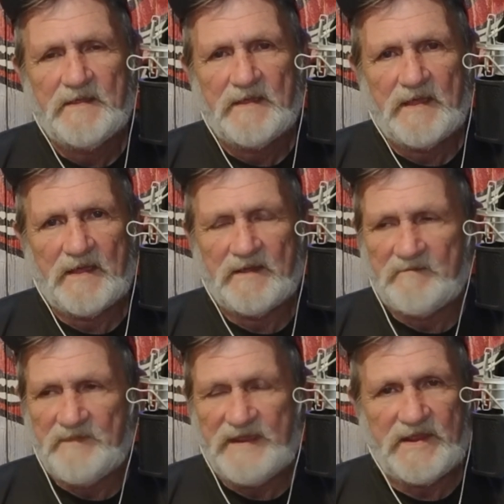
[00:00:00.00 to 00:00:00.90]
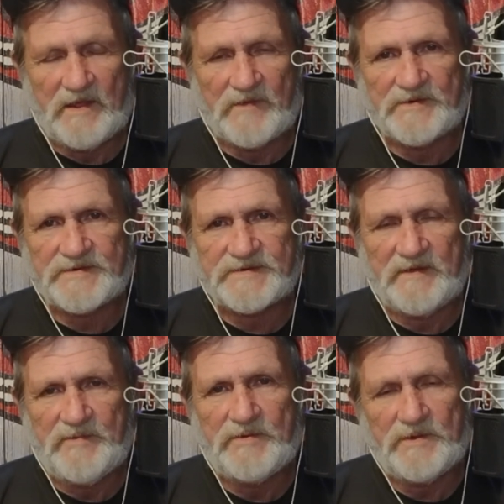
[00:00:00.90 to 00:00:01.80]
Many others,
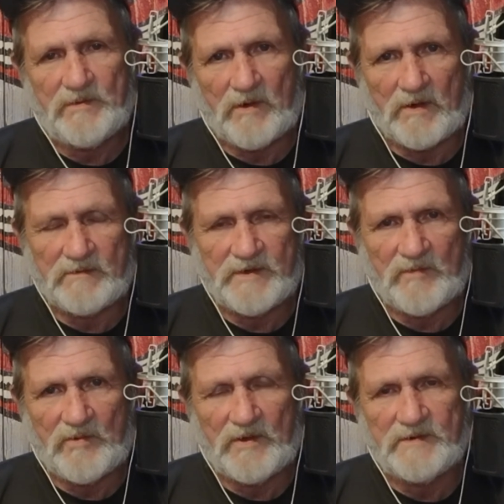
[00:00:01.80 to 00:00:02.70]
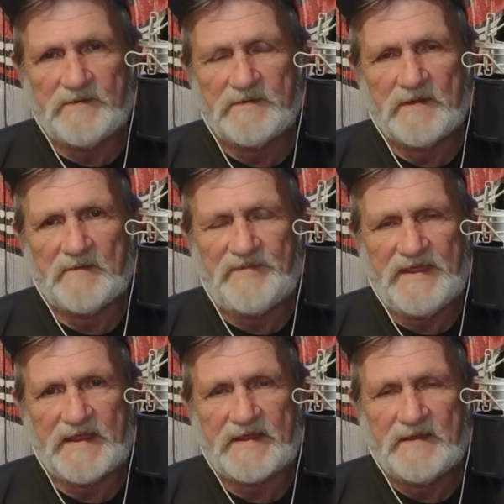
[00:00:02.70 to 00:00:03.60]
Buku, our number one
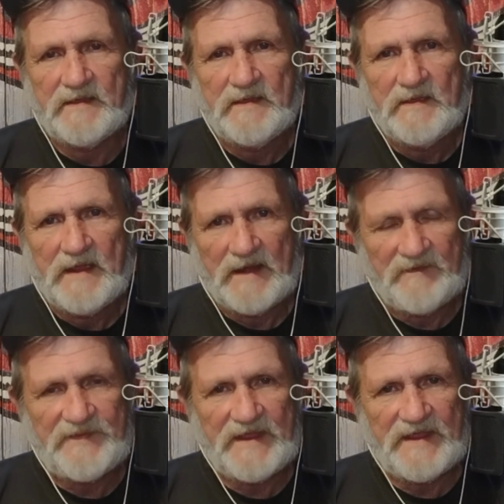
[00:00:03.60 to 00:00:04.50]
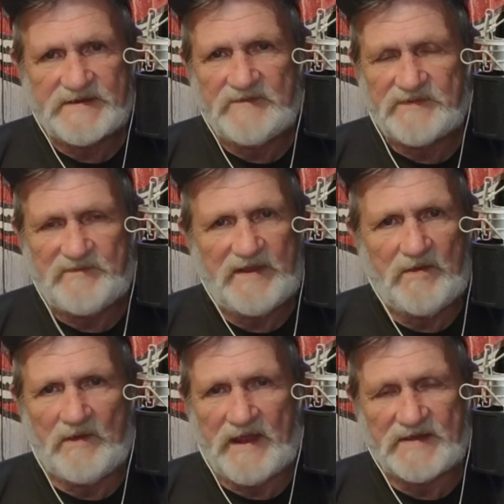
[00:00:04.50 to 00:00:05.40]
pick. Everything seems to be
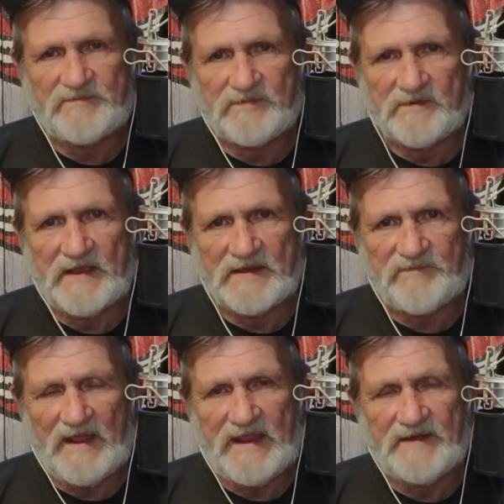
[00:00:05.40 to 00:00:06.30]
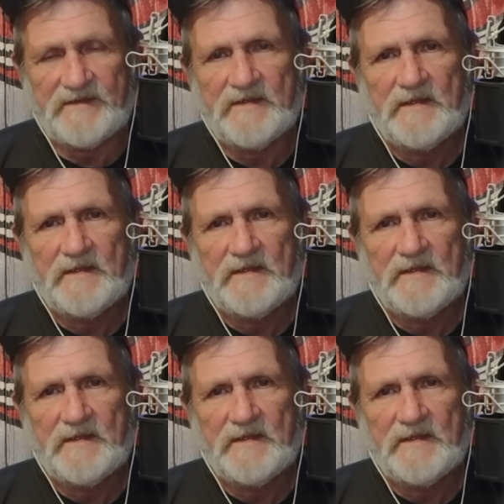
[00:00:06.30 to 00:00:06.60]
going as planned.